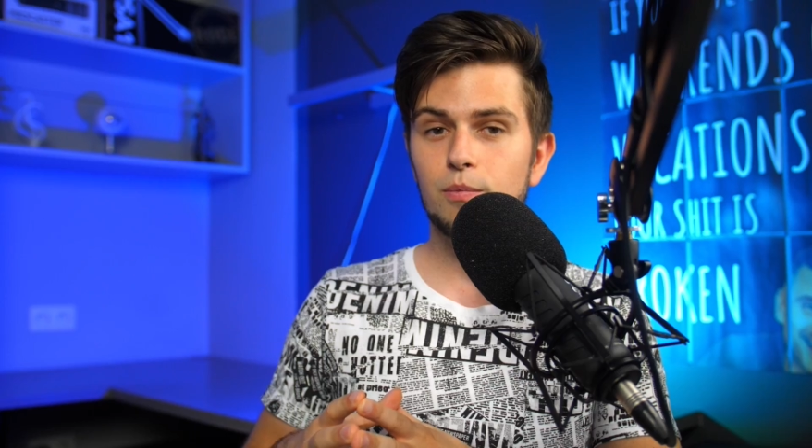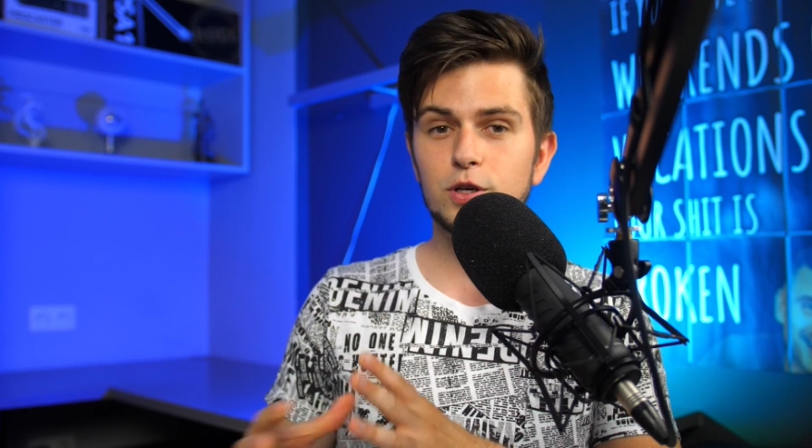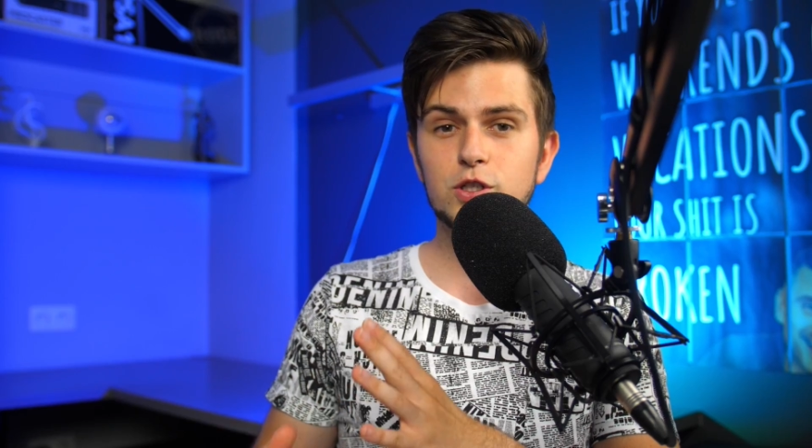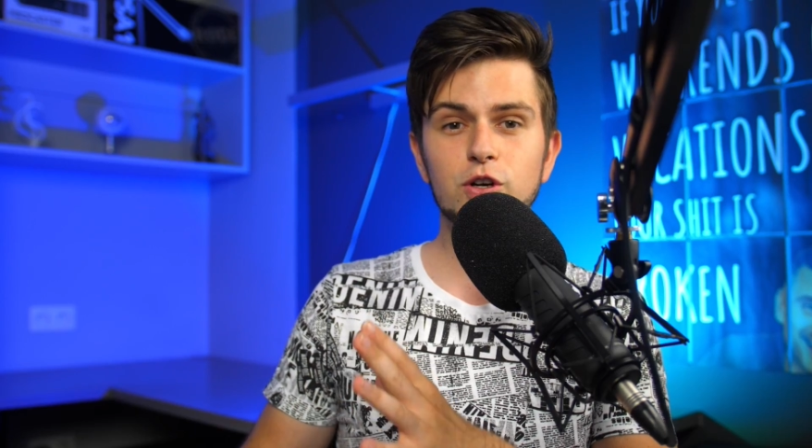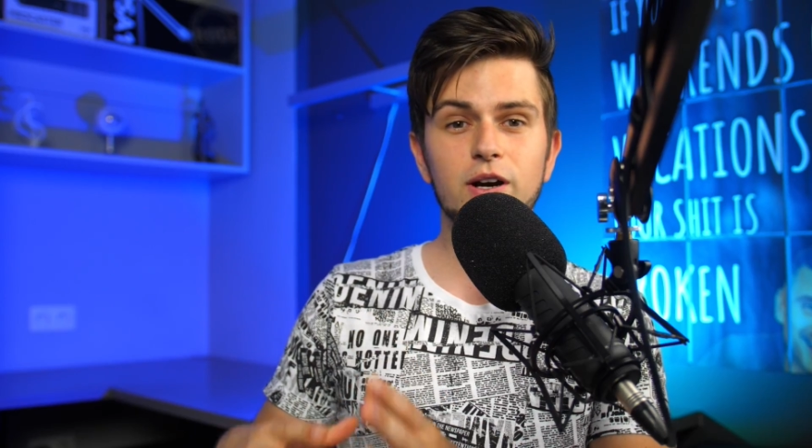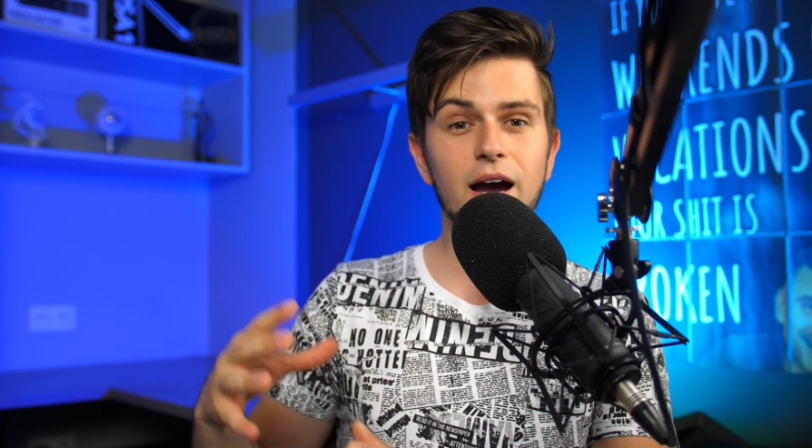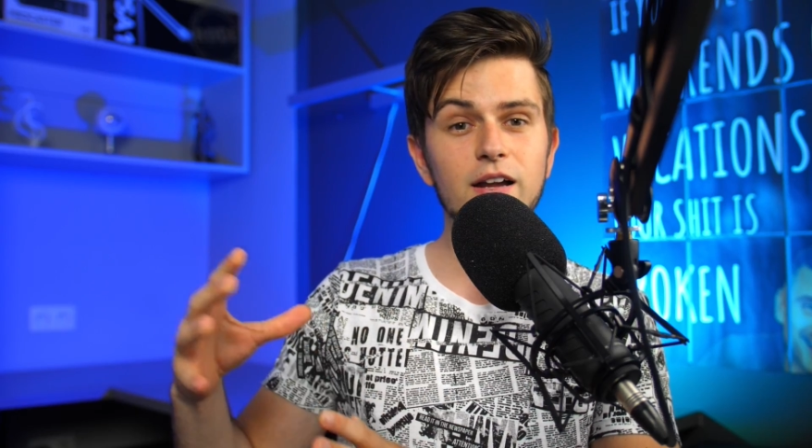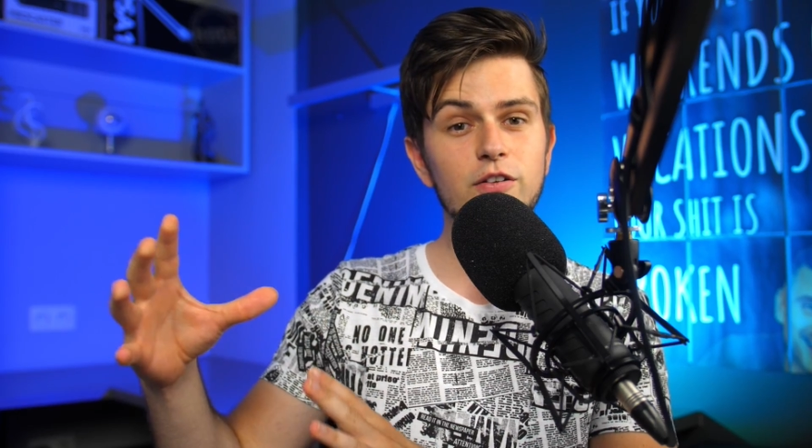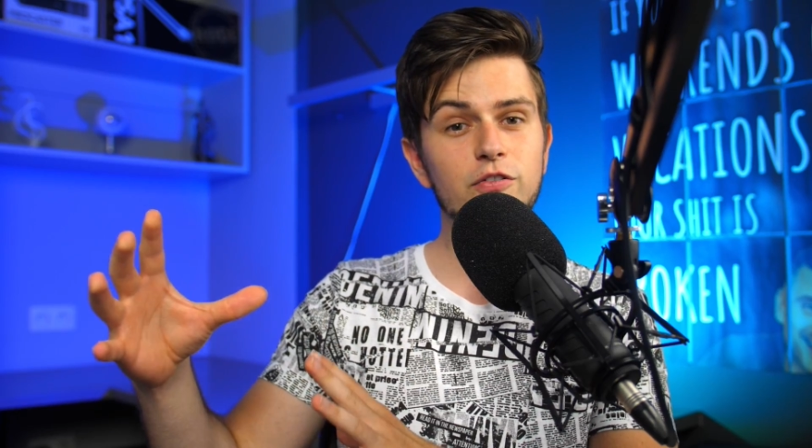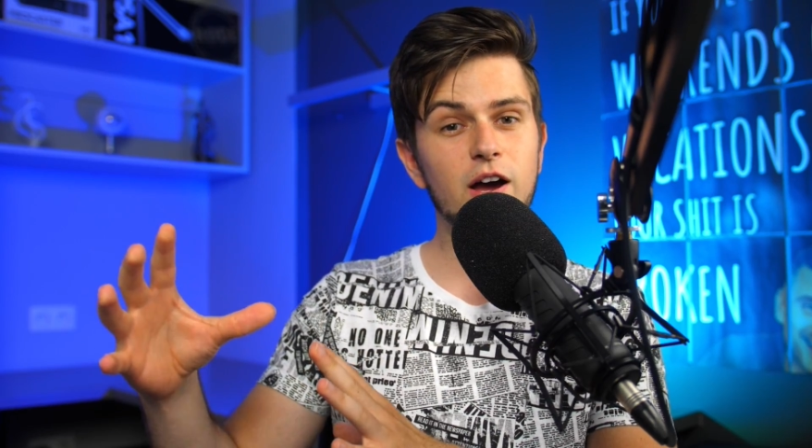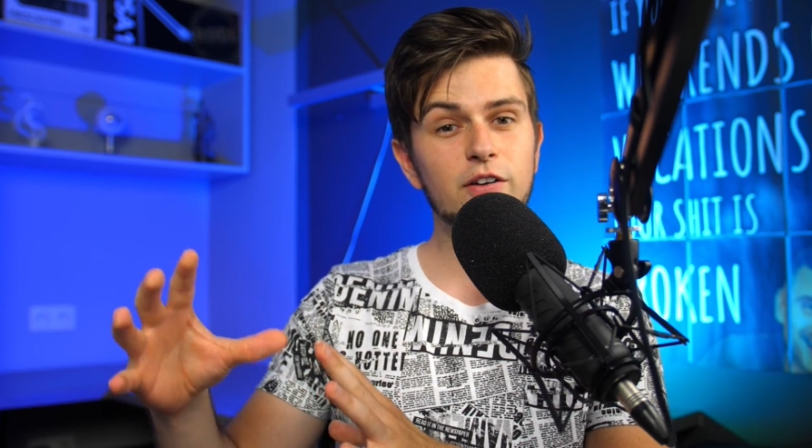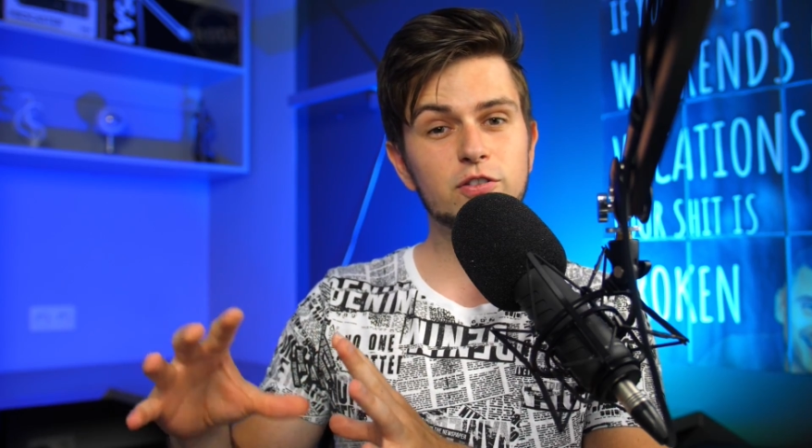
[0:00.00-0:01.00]
but you kind
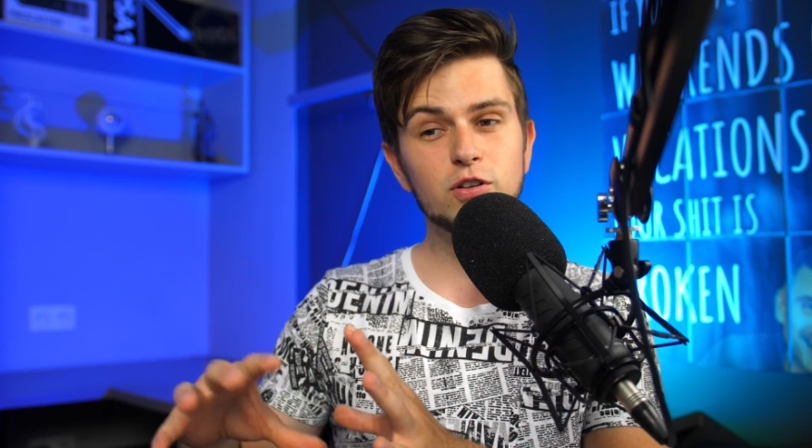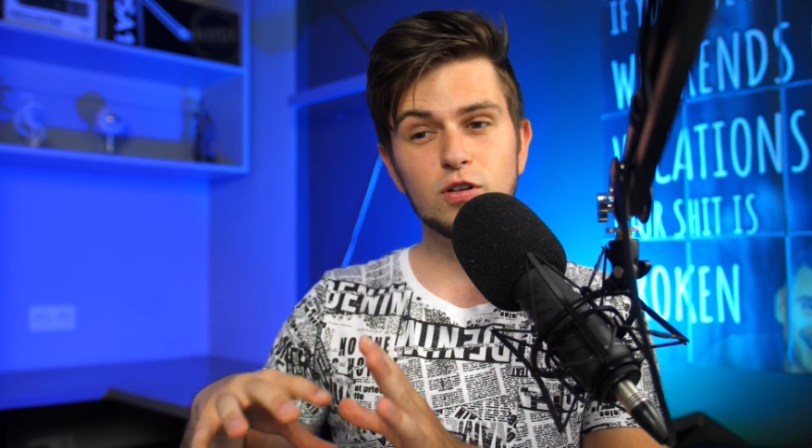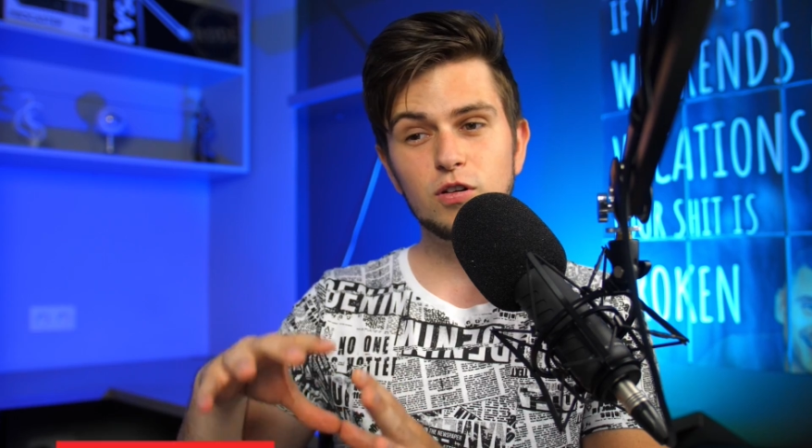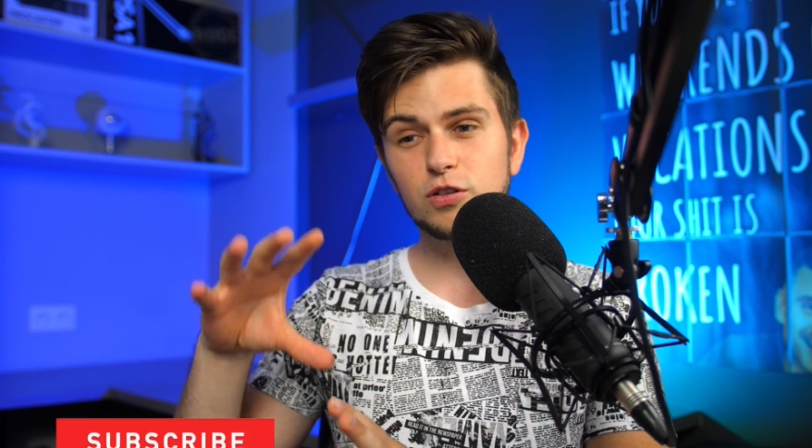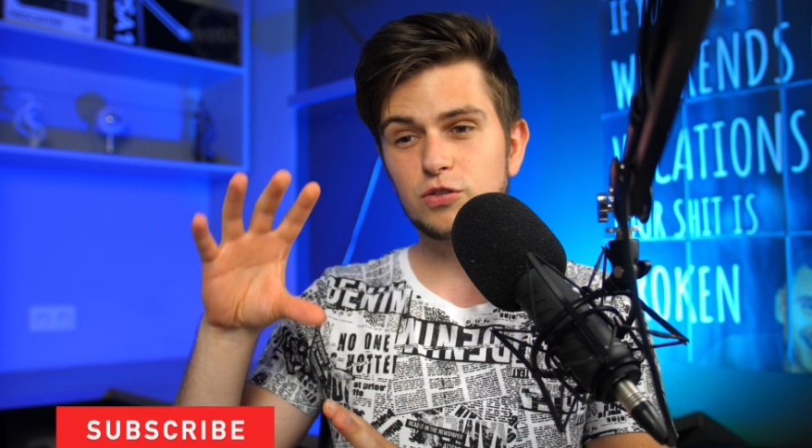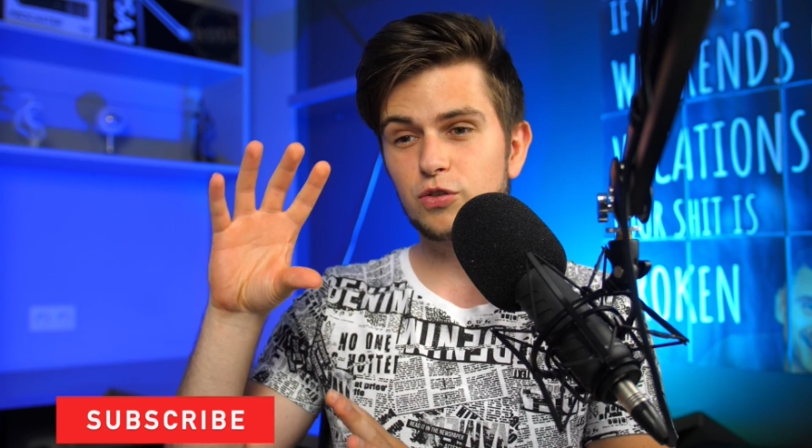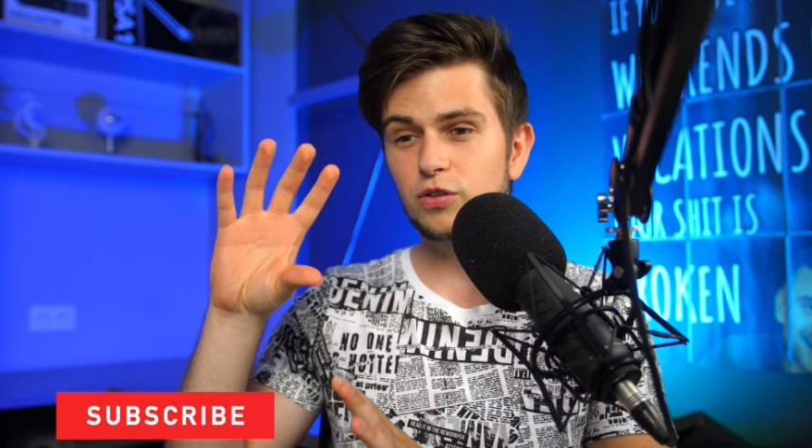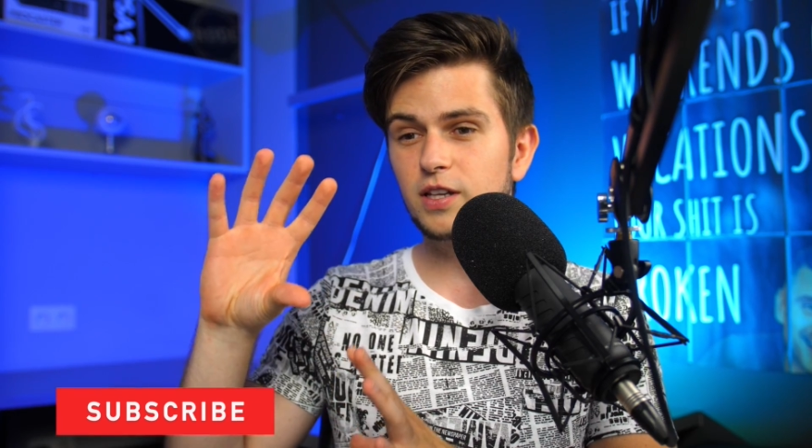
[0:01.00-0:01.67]
of have to look through